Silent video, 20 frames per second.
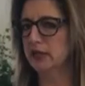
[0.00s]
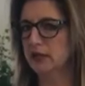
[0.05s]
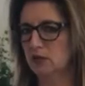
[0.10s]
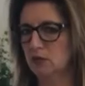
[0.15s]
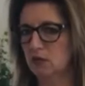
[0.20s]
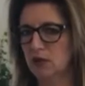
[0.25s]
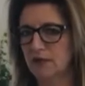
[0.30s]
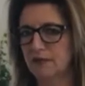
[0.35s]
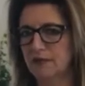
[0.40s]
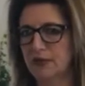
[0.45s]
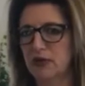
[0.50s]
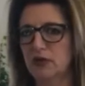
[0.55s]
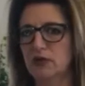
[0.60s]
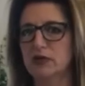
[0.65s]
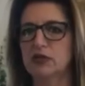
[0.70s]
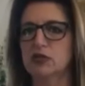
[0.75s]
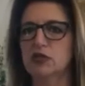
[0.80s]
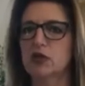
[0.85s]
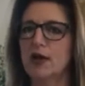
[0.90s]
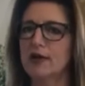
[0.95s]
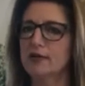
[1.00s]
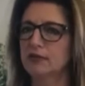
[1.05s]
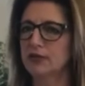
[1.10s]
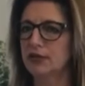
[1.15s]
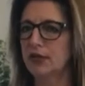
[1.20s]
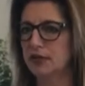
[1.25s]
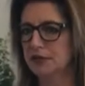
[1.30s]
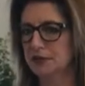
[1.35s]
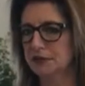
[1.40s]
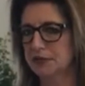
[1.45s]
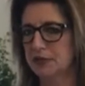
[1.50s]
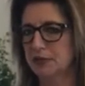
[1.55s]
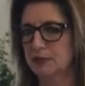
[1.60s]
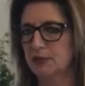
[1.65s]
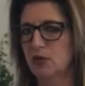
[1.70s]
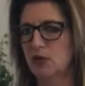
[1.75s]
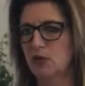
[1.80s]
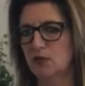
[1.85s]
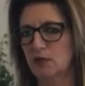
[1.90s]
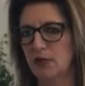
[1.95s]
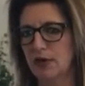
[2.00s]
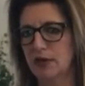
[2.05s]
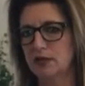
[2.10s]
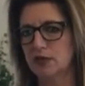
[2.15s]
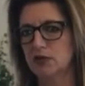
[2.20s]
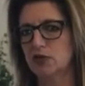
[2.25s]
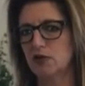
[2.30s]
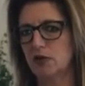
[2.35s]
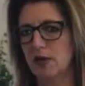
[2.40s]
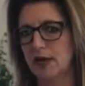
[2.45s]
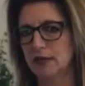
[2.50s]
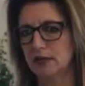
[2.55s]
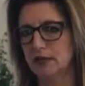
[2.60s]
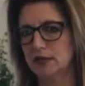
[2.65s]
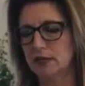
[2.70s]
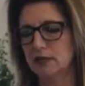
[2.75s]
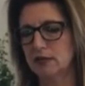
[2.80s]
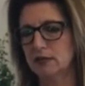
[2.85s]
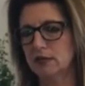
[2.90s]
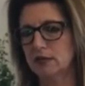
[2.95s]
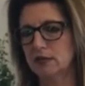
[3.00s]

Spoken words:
going to work for you because you're outside of the zip code range, correct?